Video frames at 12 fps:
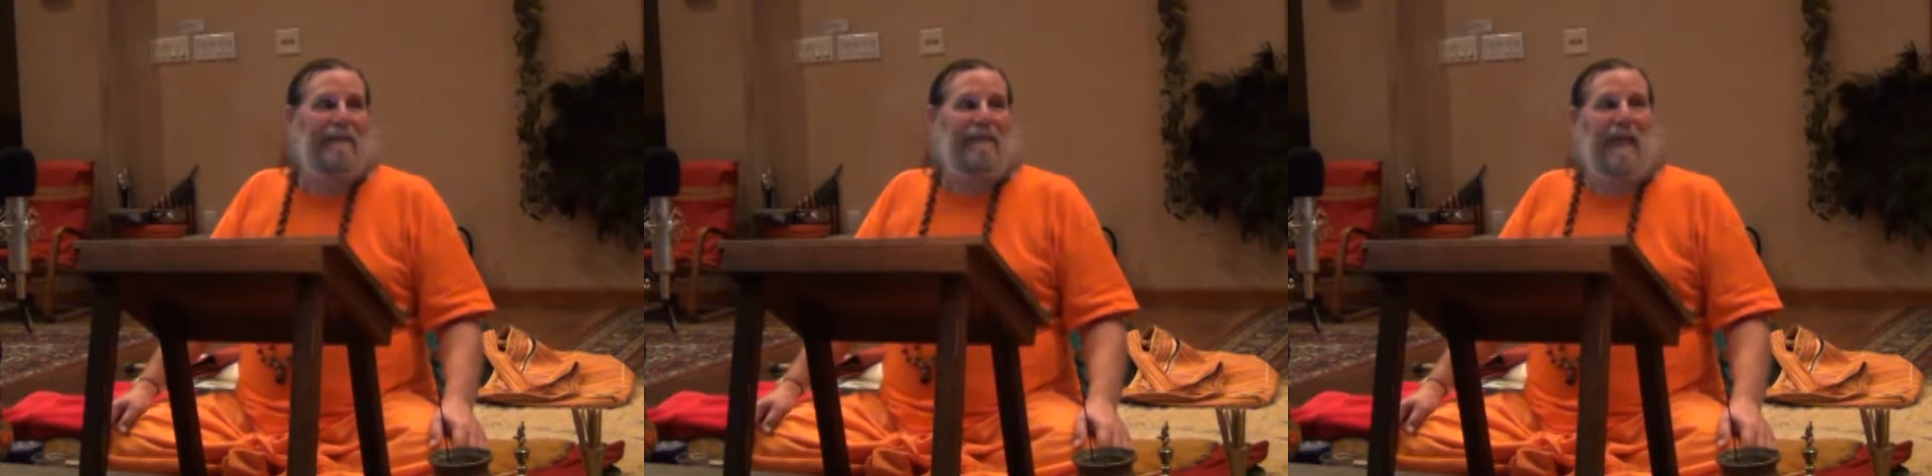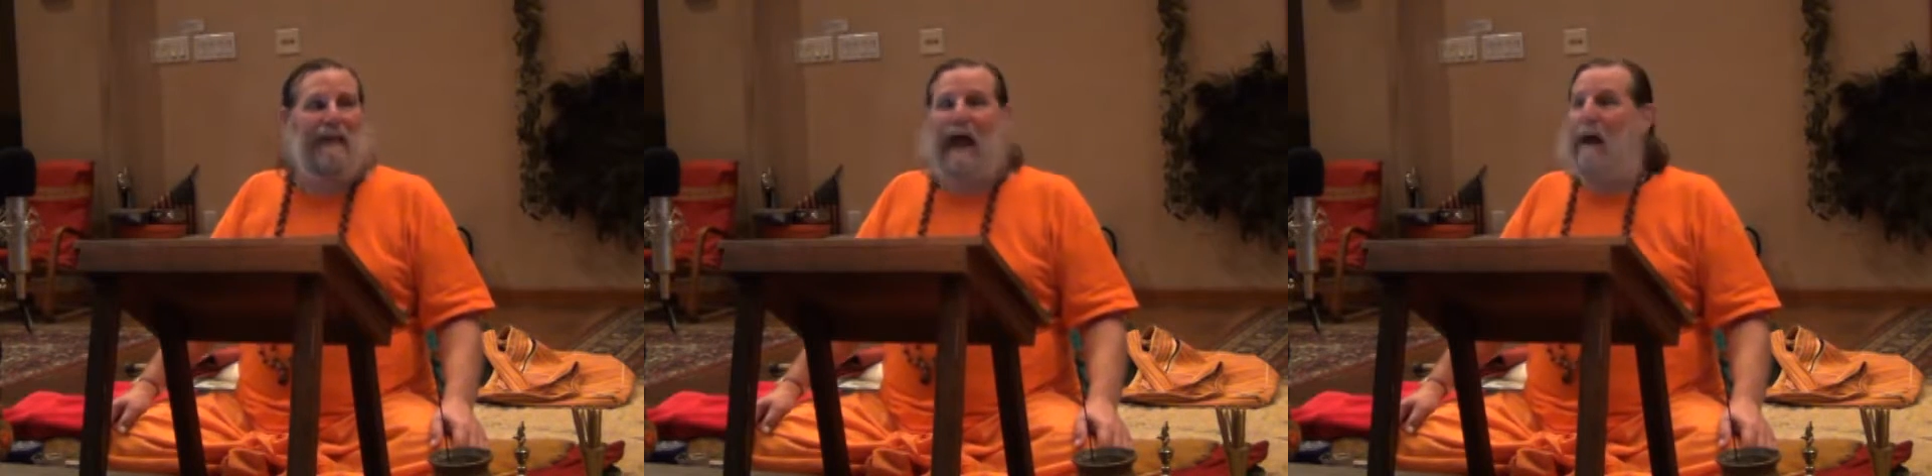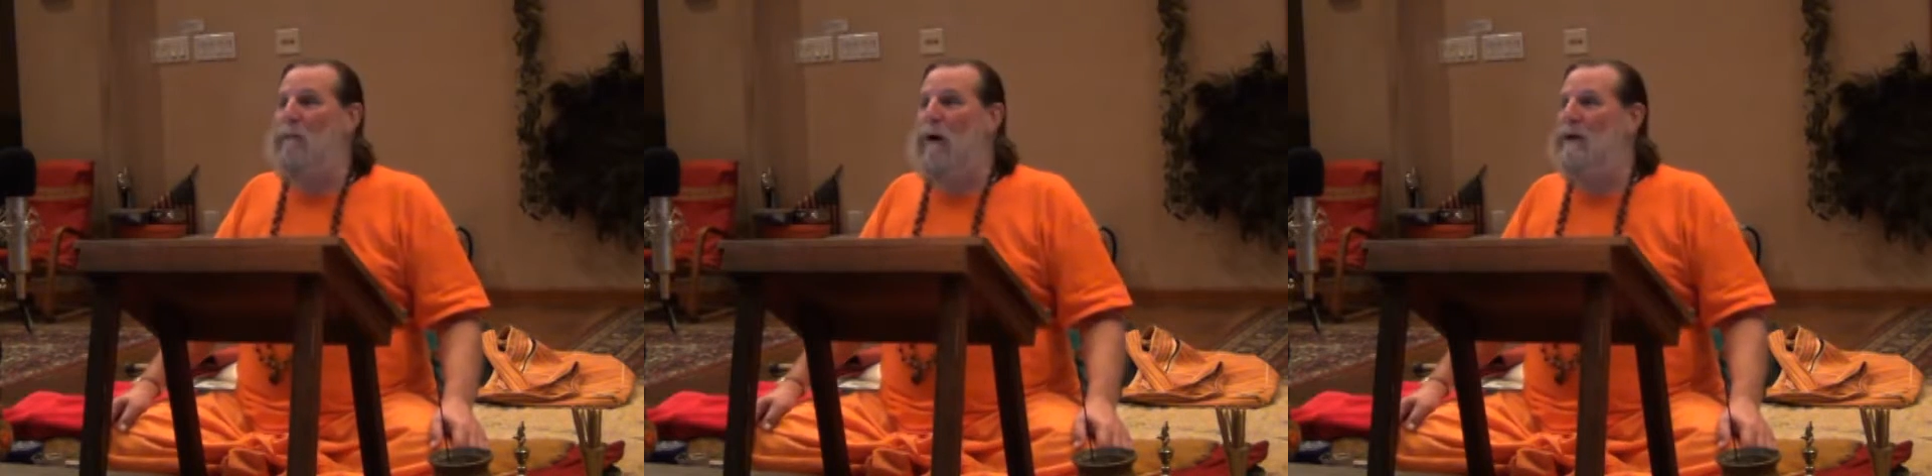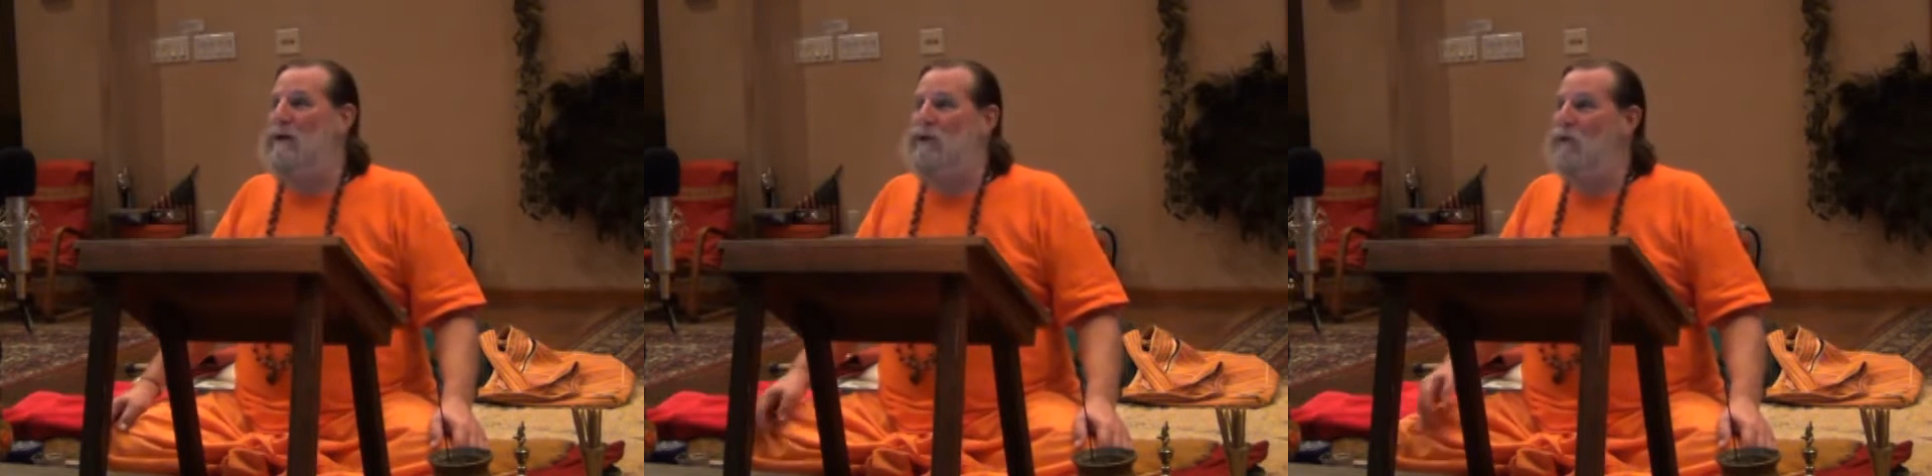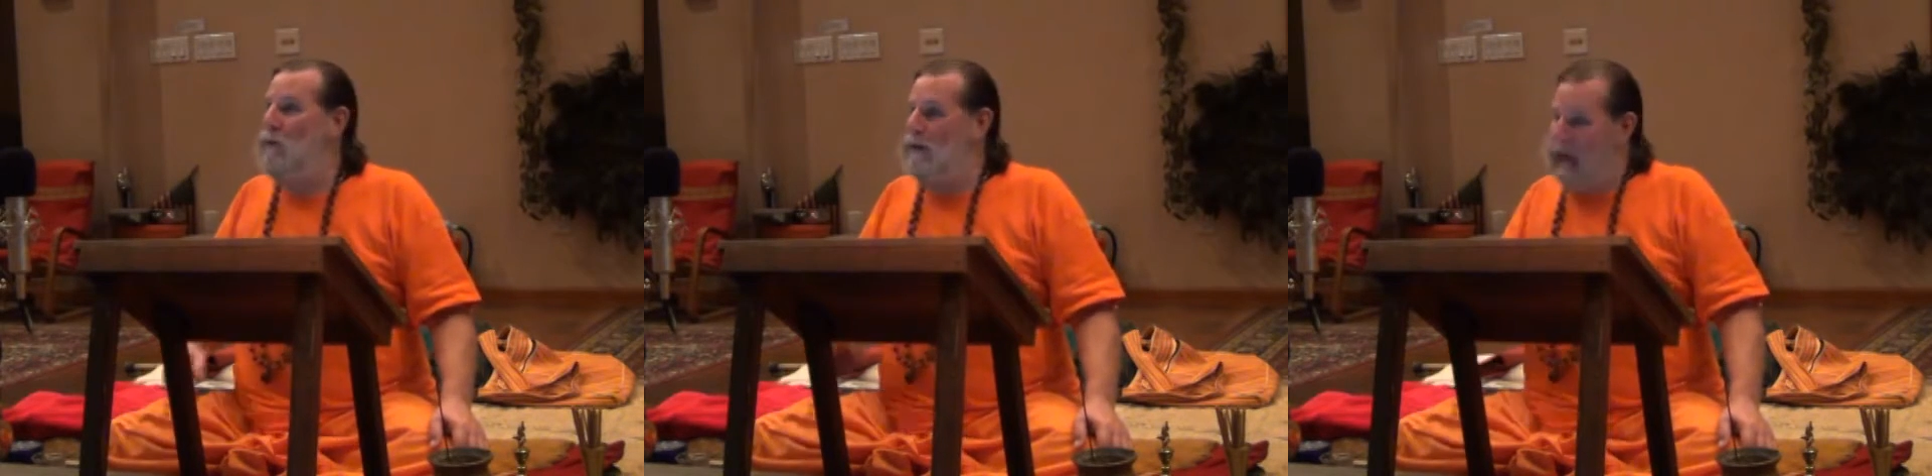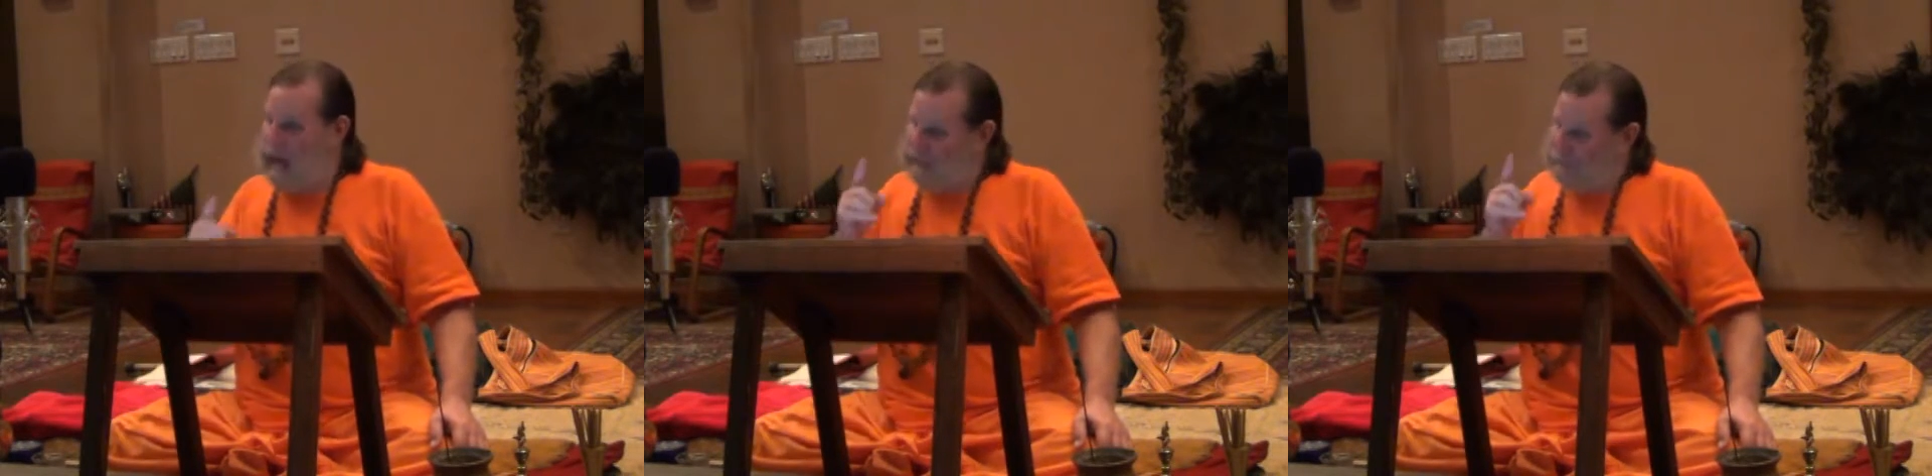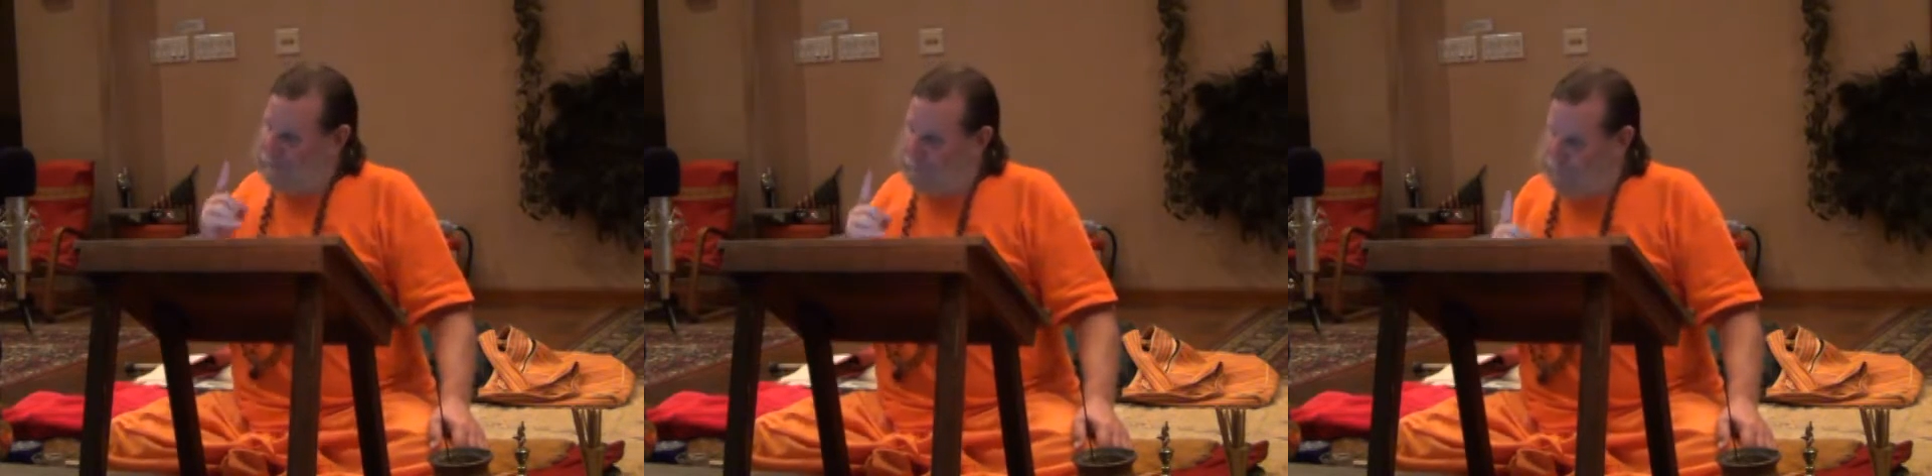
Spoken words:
then I want to do it as